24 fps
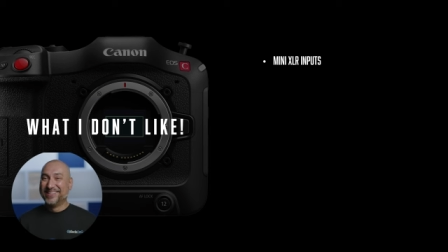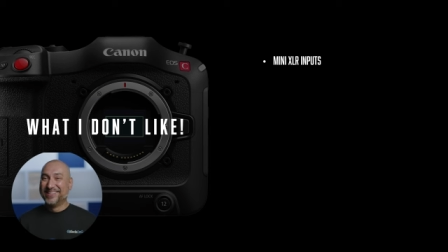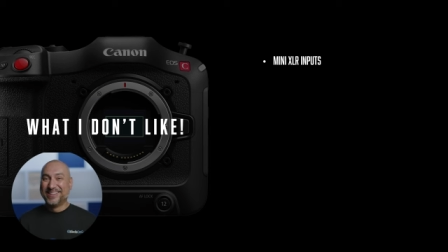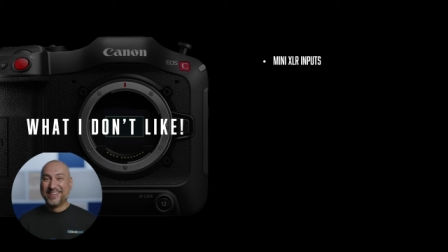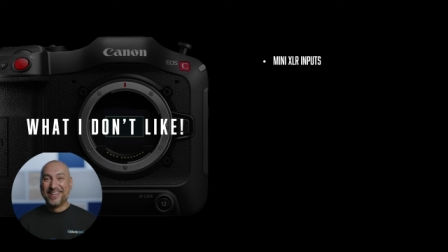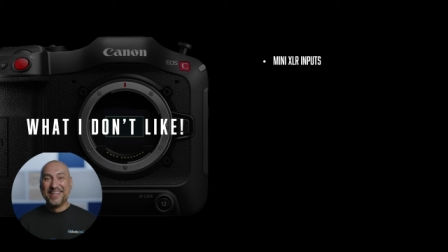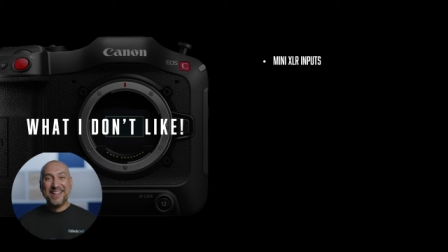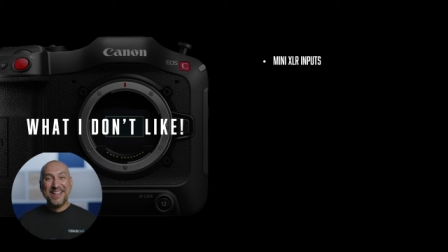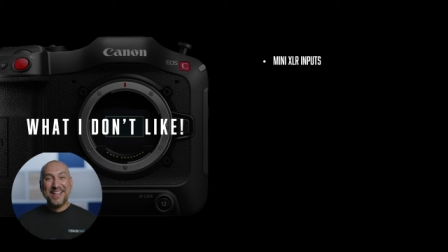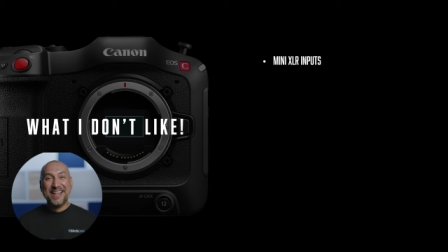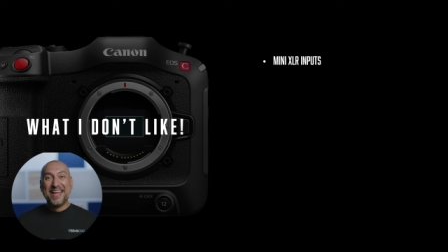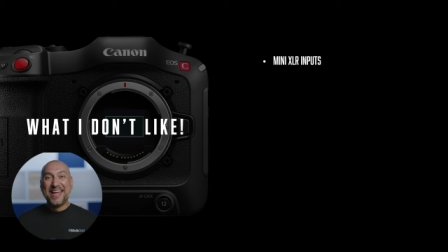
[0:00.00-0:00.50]

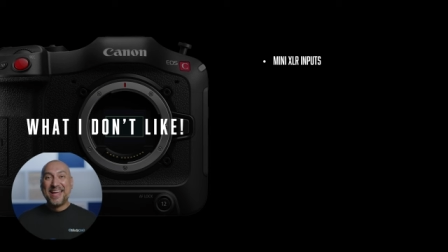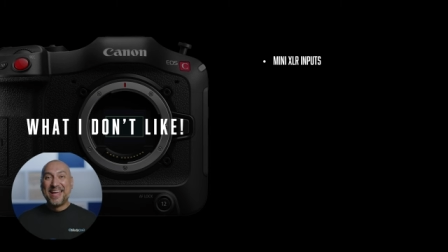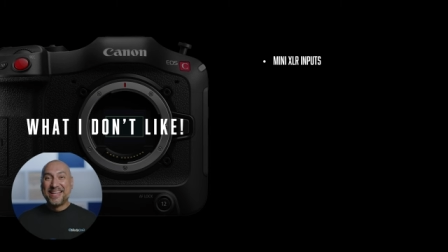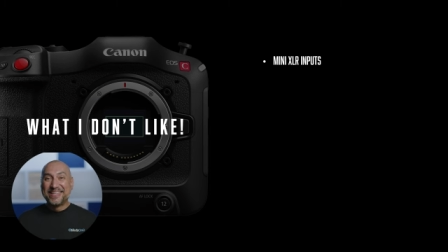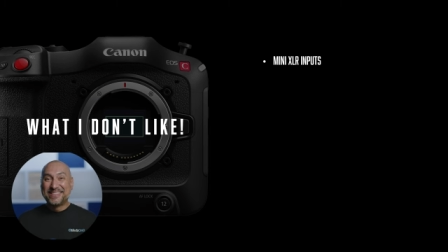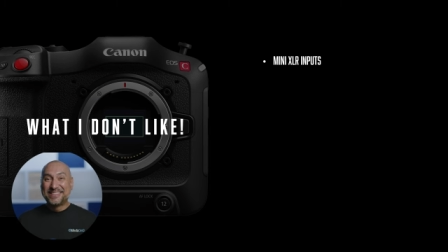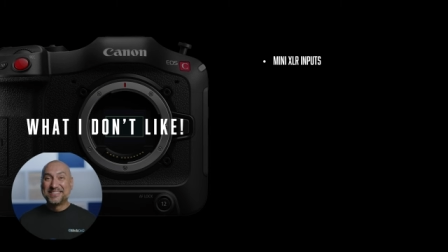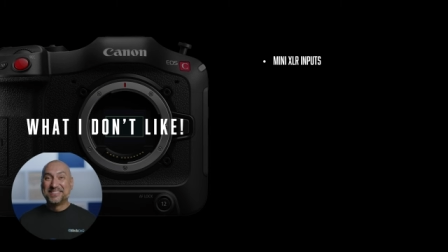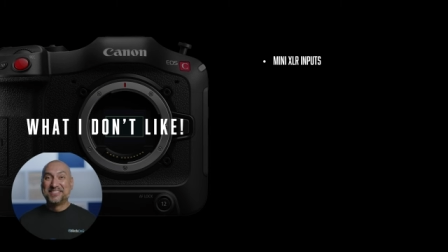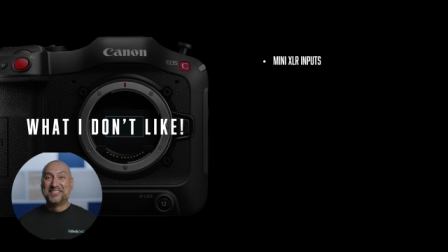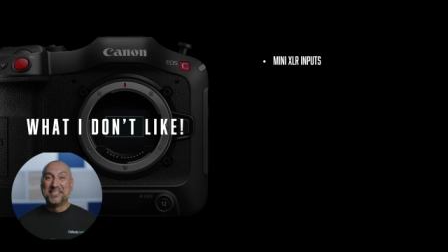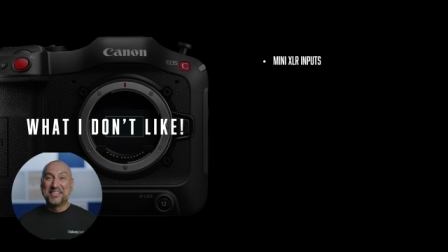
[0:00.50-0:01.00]

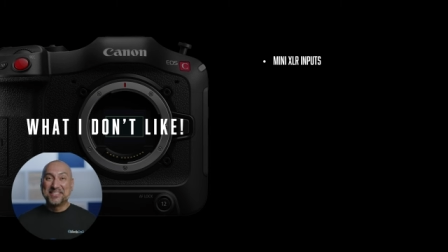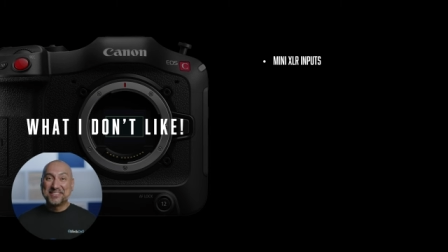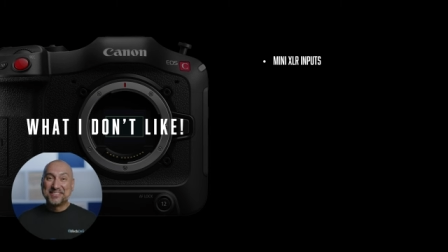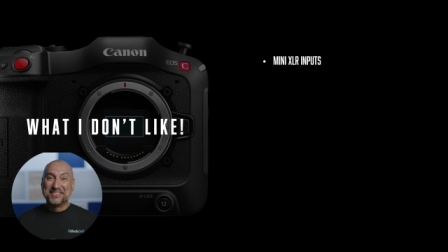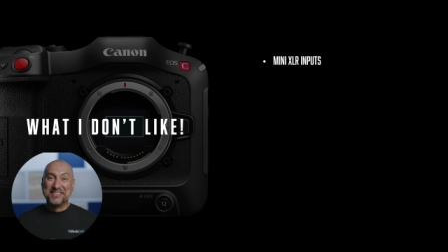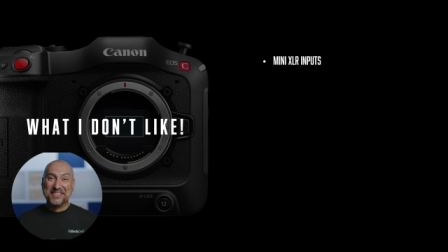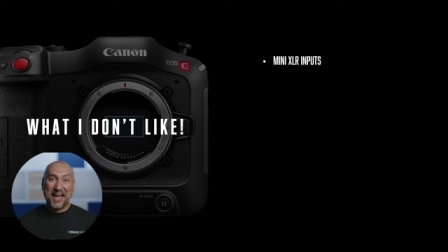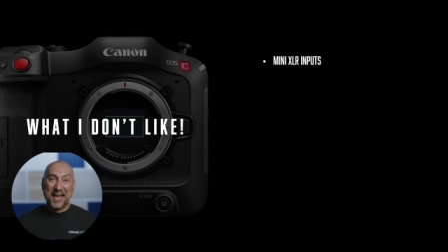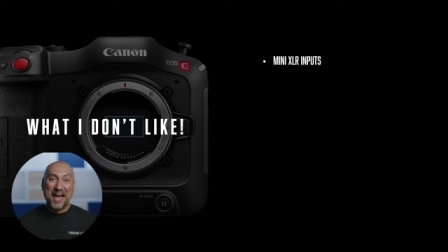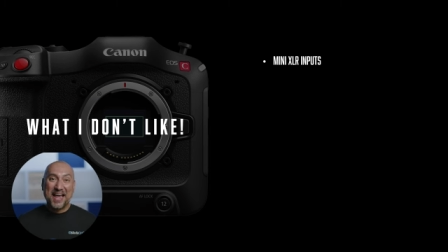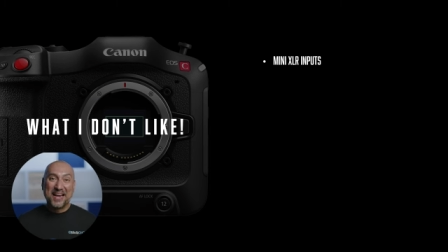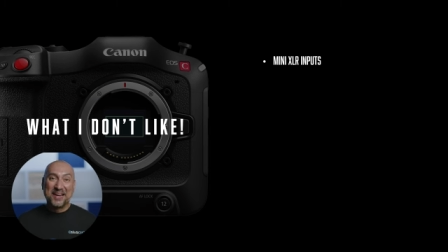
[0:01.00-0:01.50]
It's just
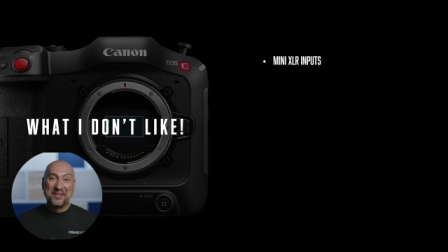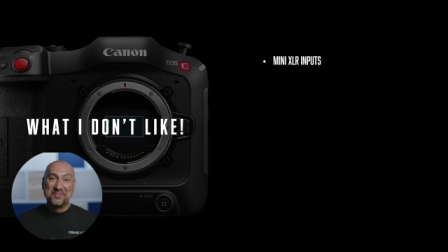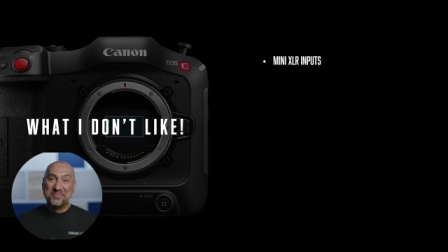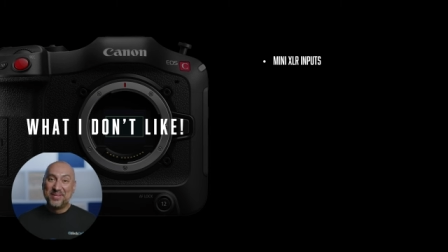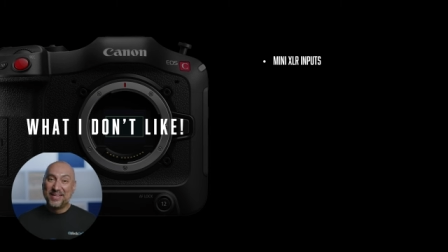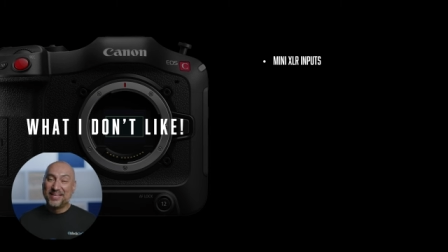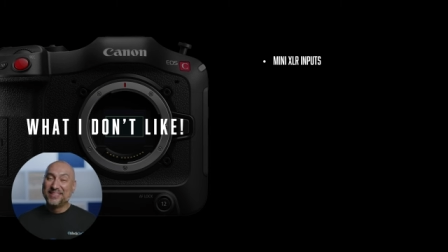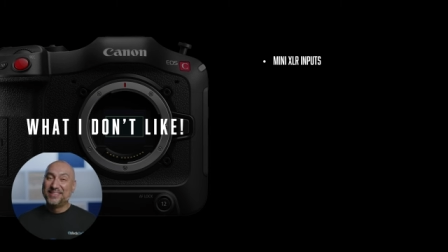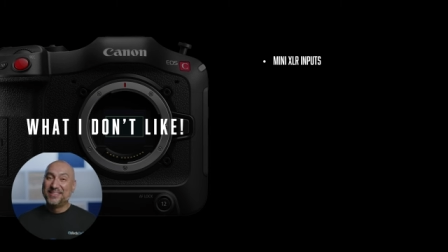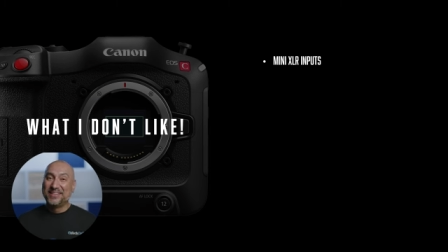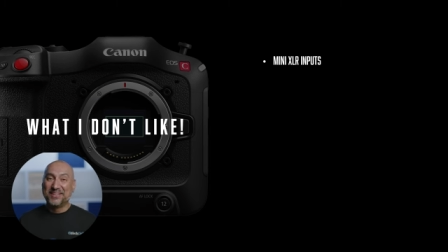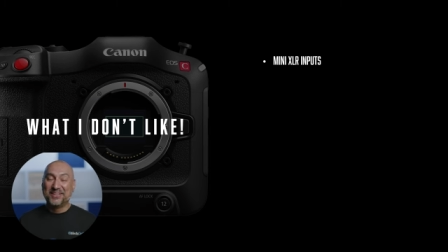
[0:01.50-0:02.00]
not a
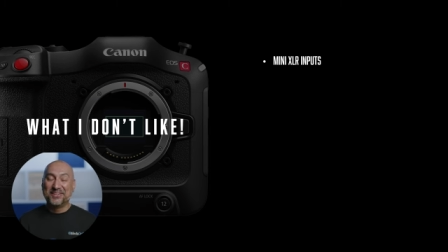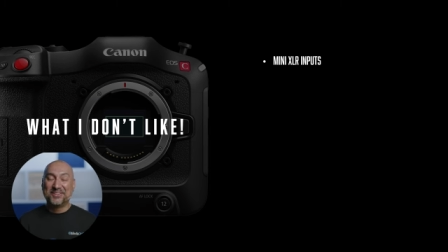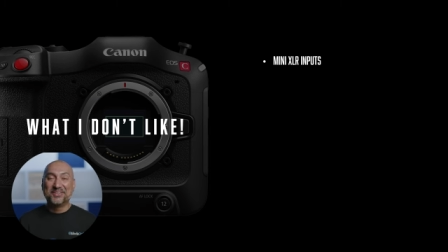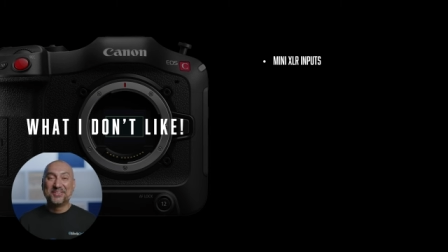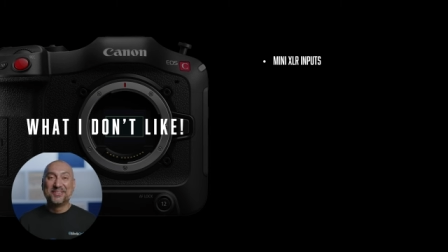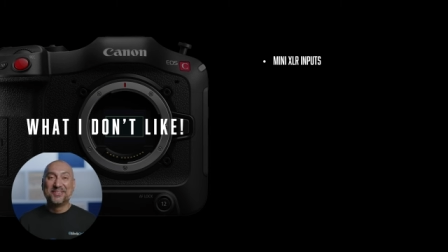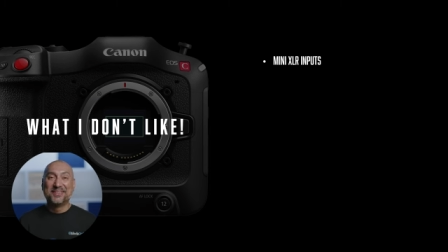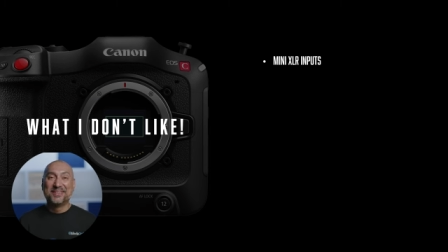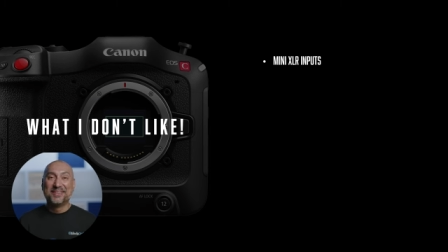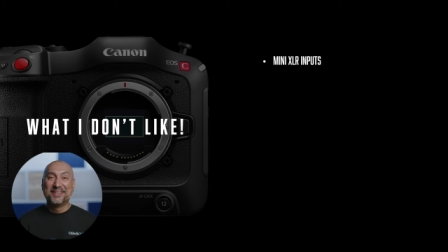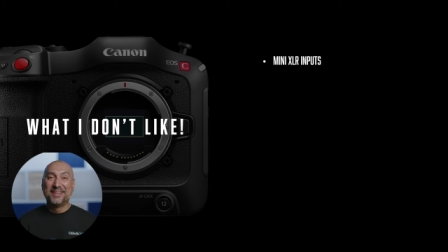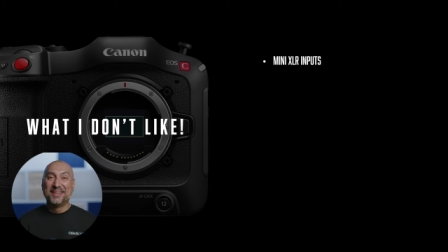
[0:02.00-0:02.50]
big deal.
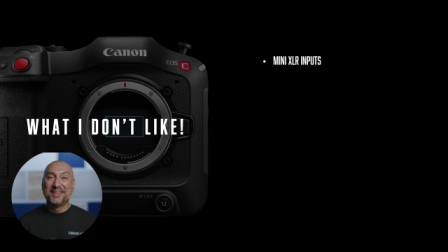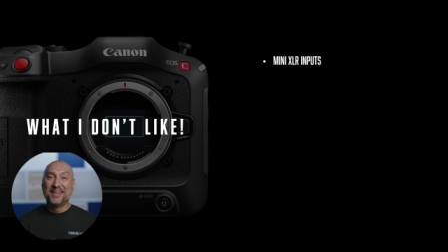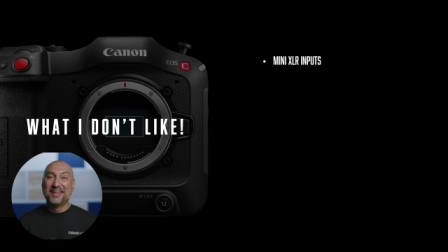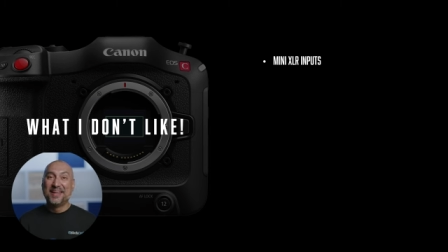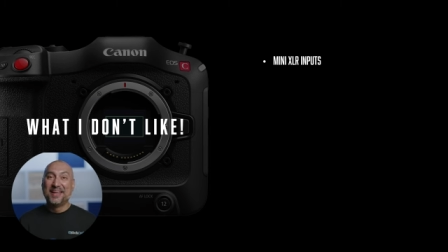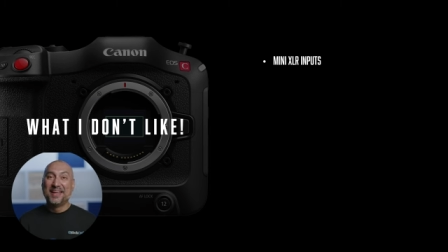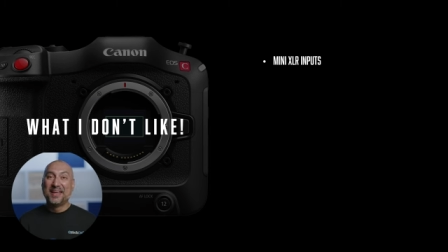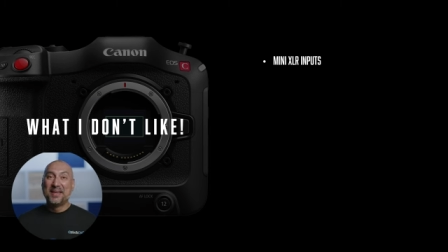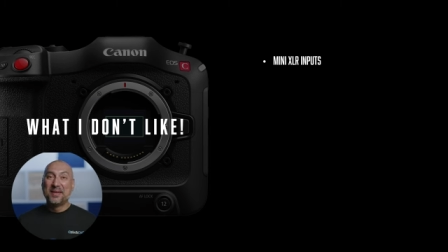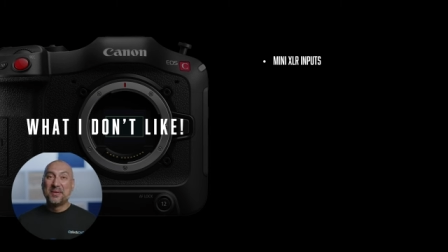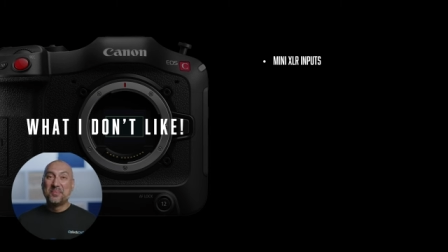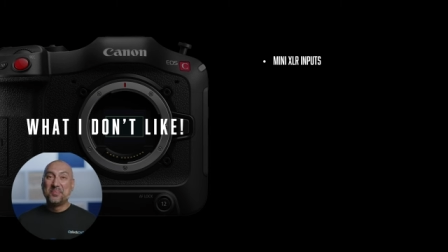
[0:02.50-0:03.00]

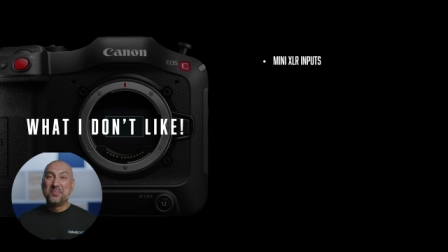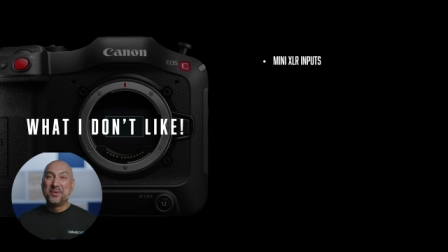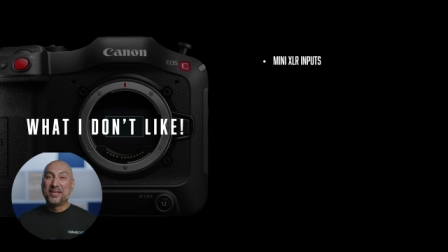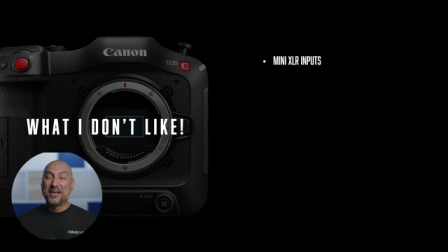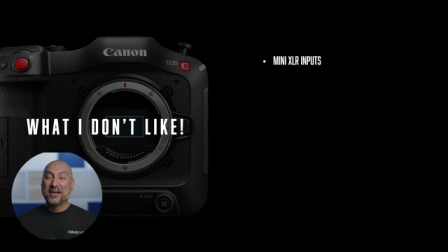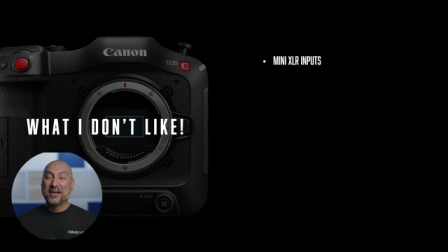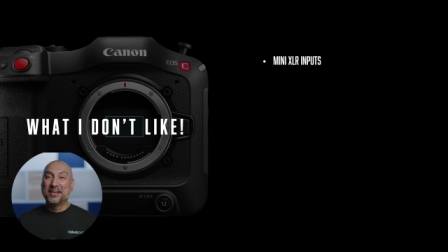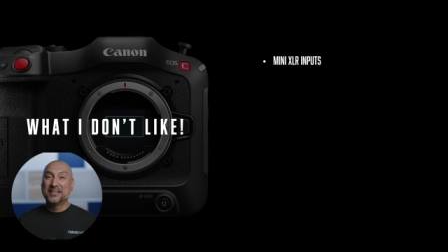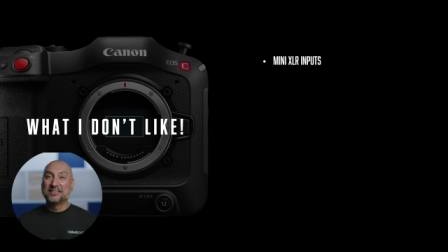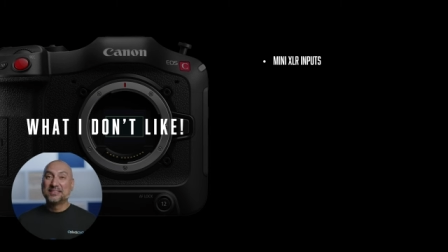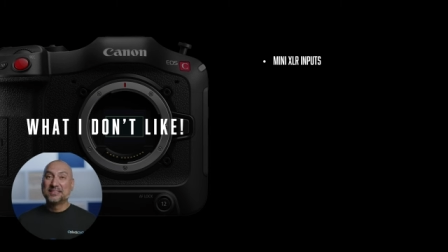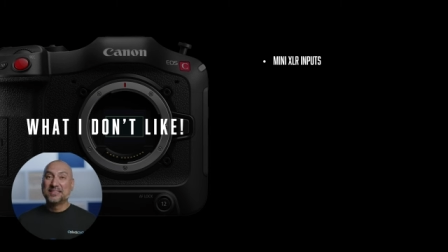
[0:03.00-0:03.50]

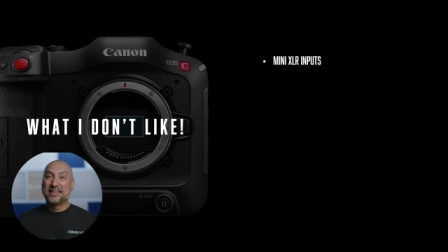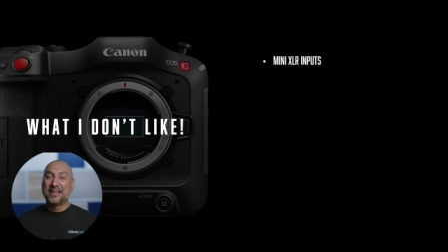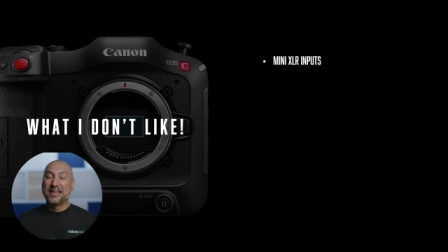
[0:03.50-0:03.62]
Because